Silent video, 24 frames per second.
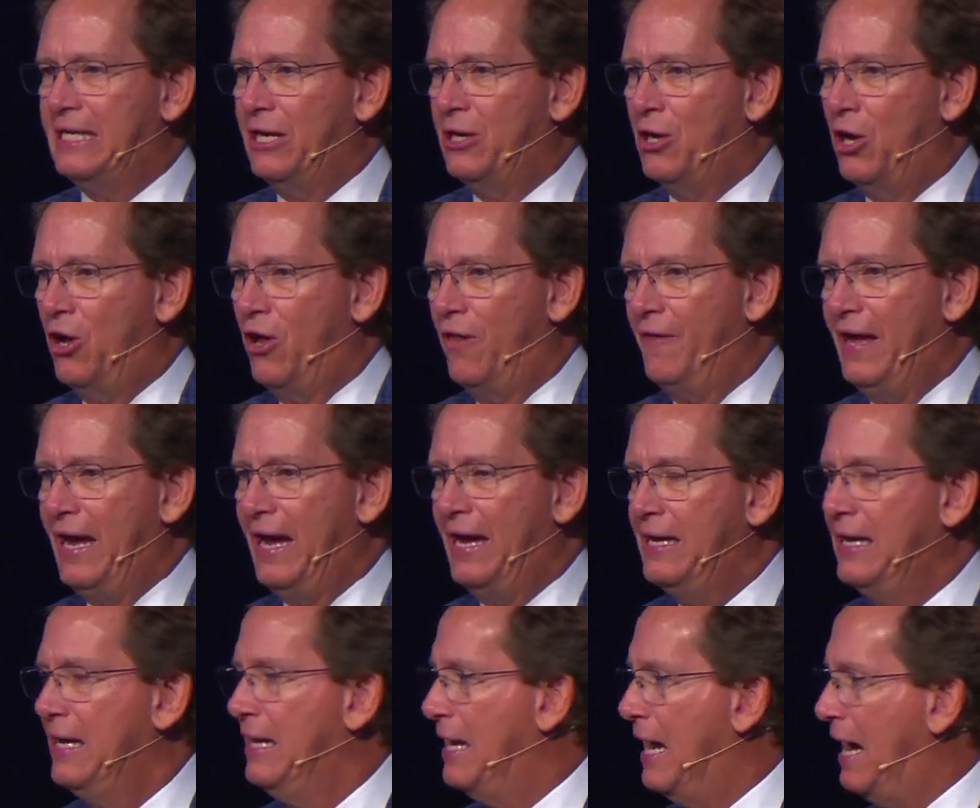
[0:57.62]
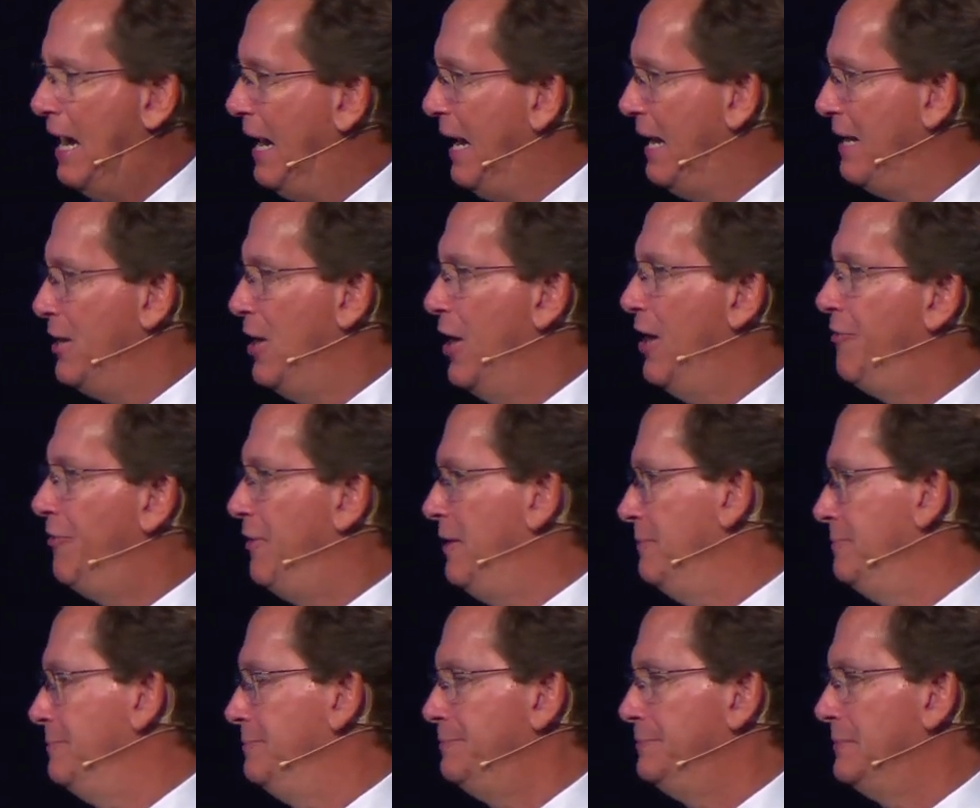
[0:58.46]
and all that. I had
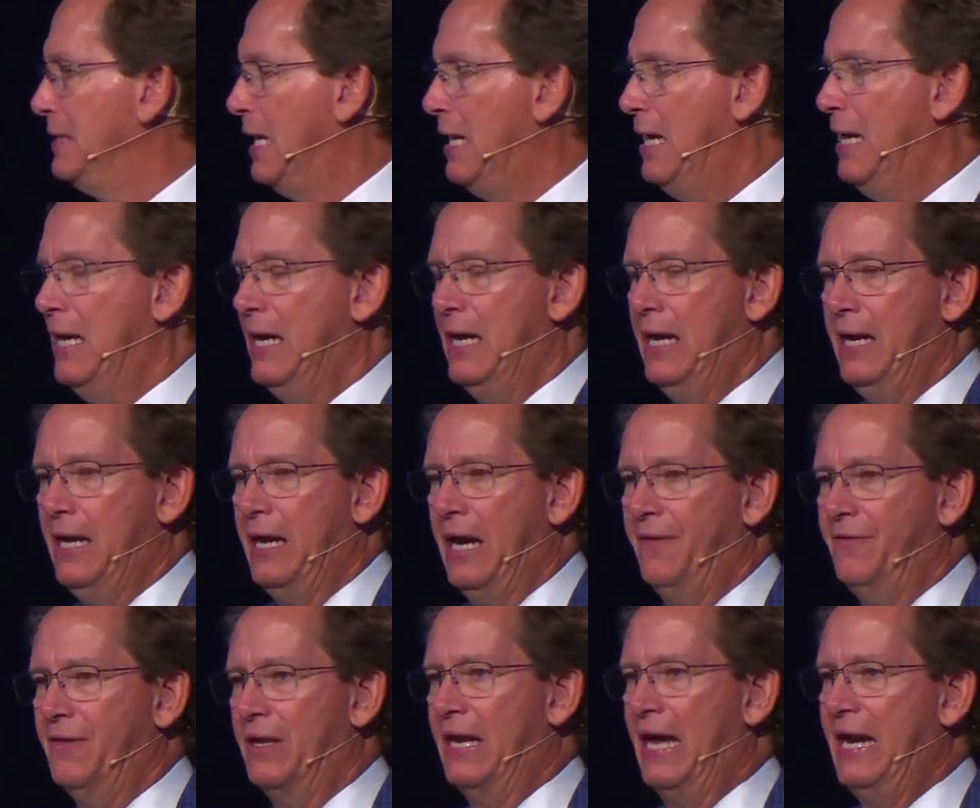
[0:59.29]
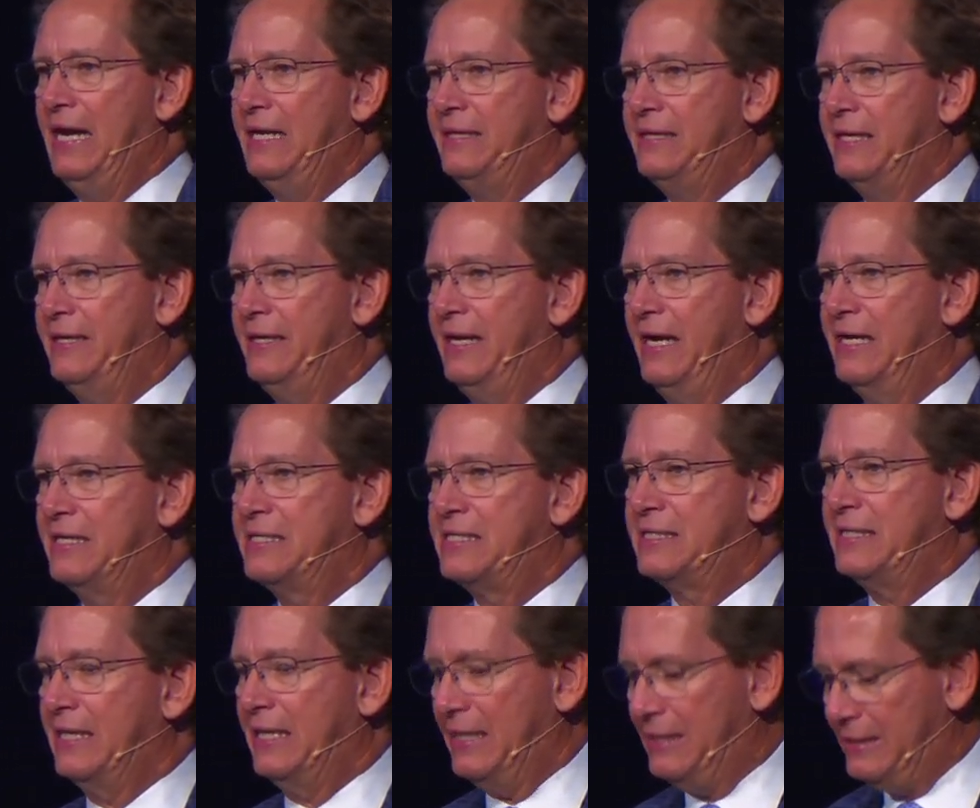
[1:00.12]
nothing. And the lady at the
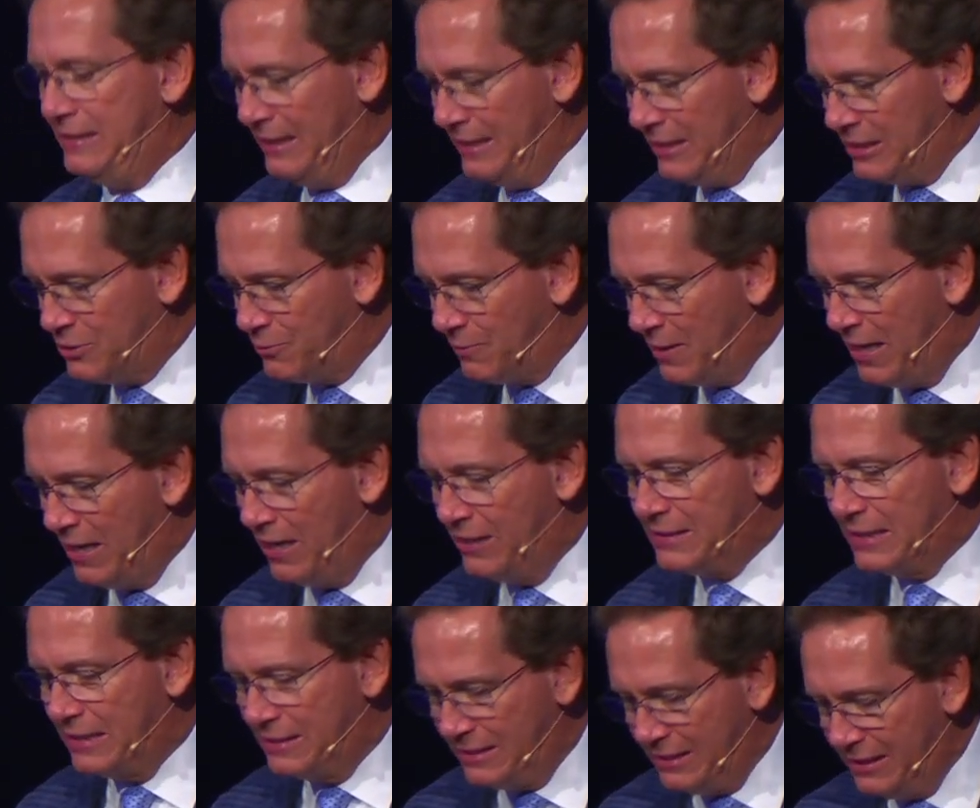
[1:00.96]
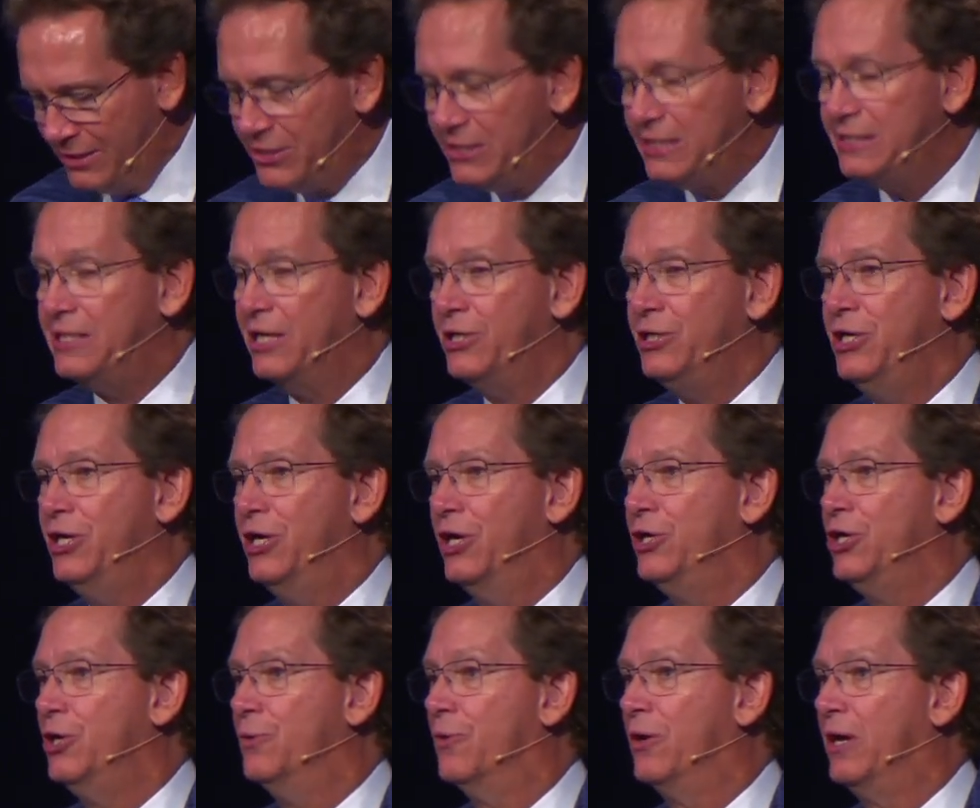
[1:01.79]
desk said, Dennis Wiles. I said, she said, you
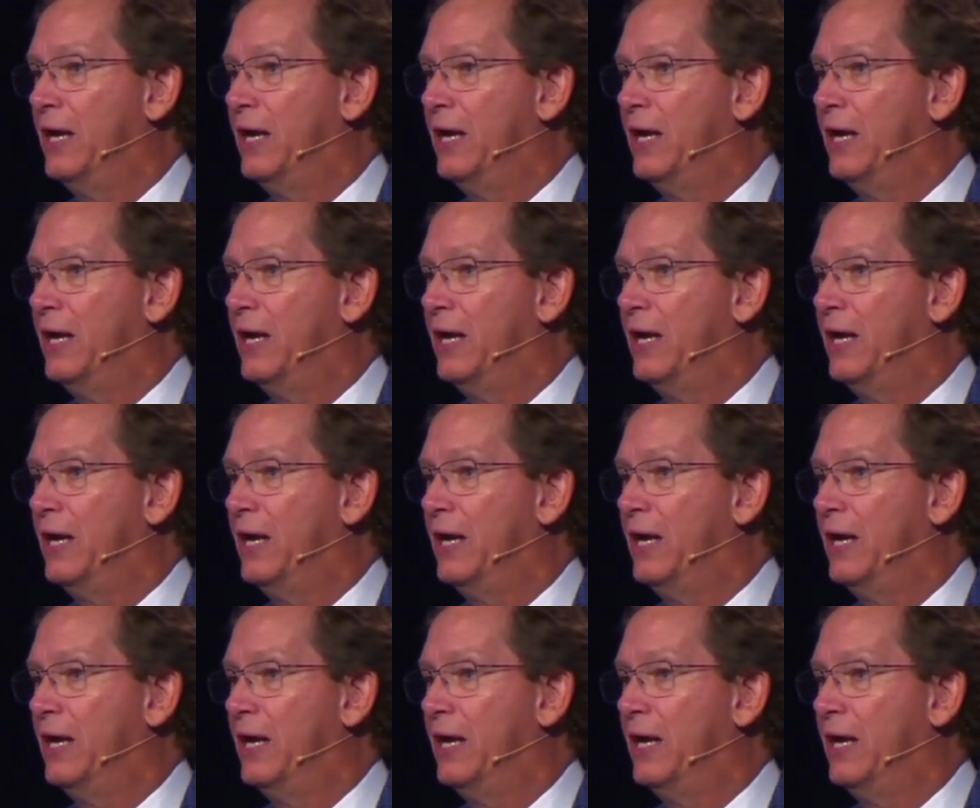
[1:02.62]
know, you were